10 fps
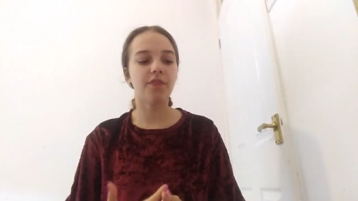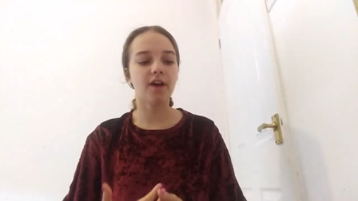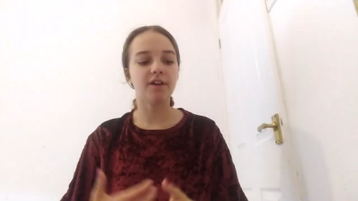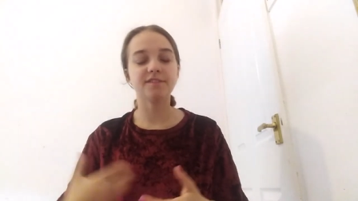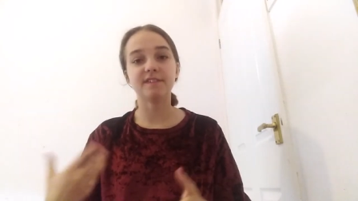
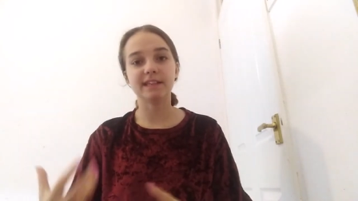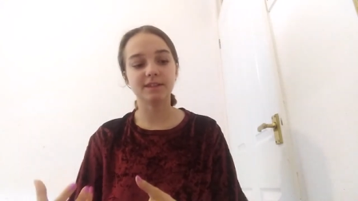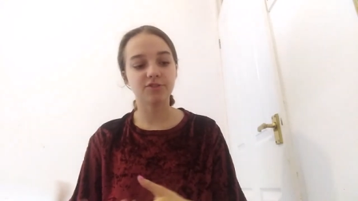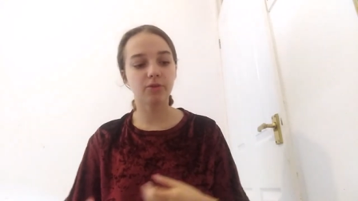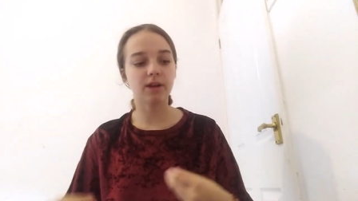thirst, needing
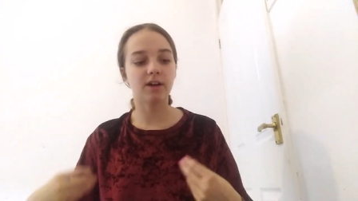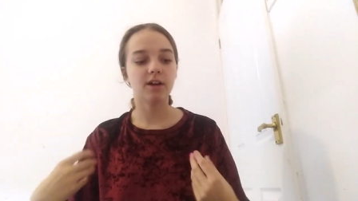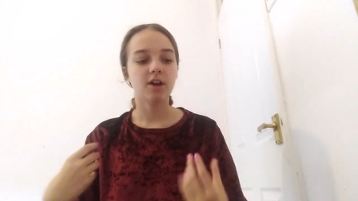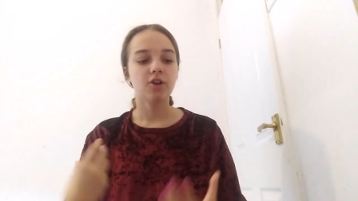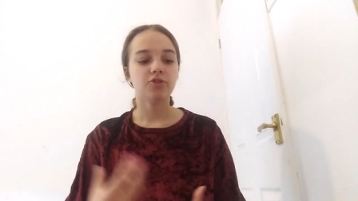the toilet,
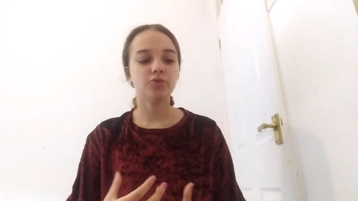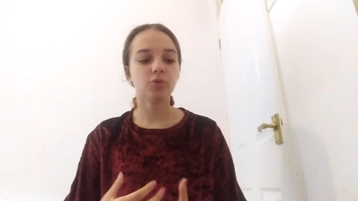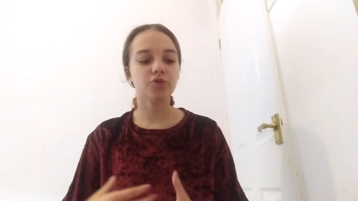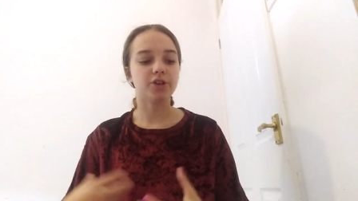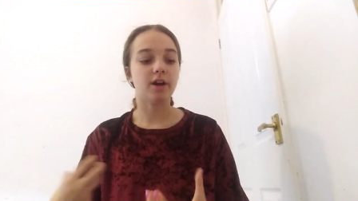
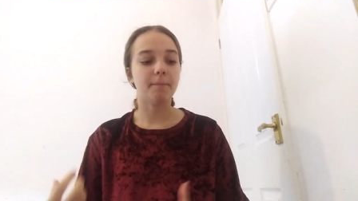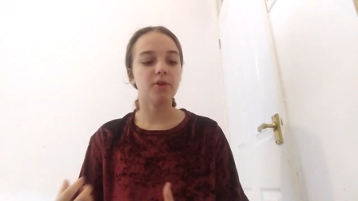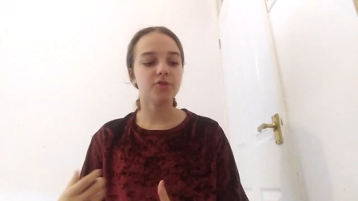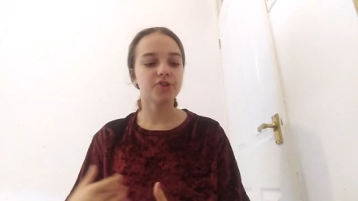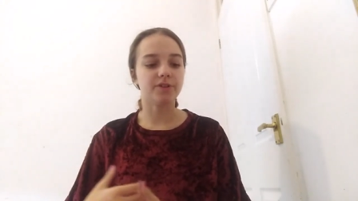nausea,
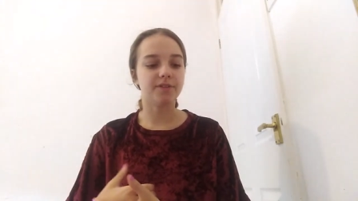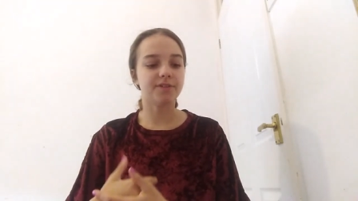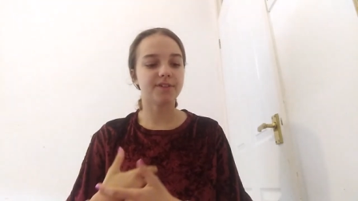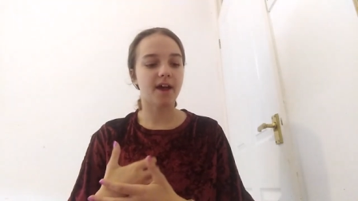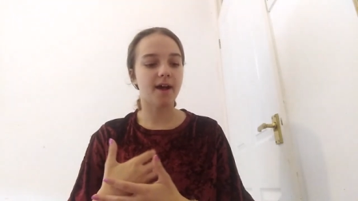emotions,